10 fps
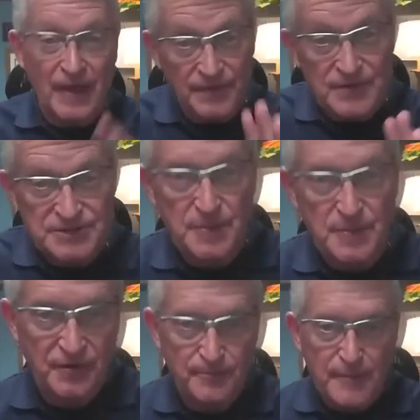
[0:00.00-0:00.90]
And this
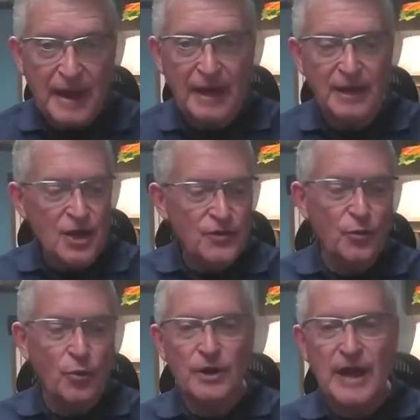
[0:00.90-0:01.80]
month of May, the
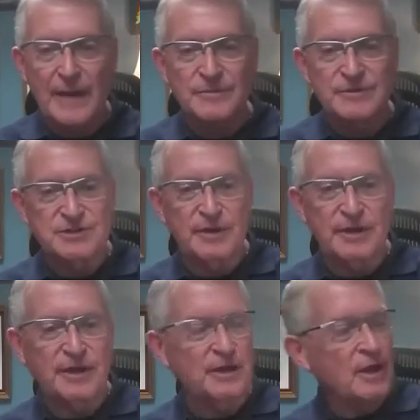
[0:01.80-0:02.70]
word happens to
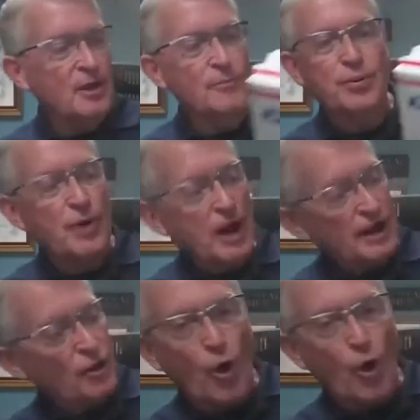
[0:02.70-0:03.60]
be
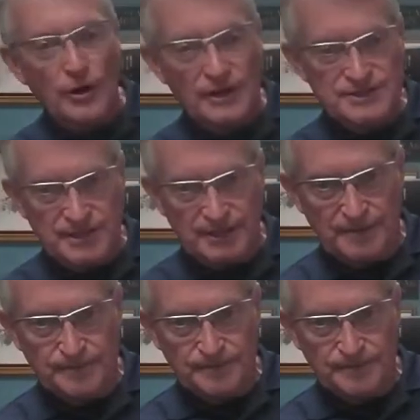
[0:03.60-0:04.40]
priority.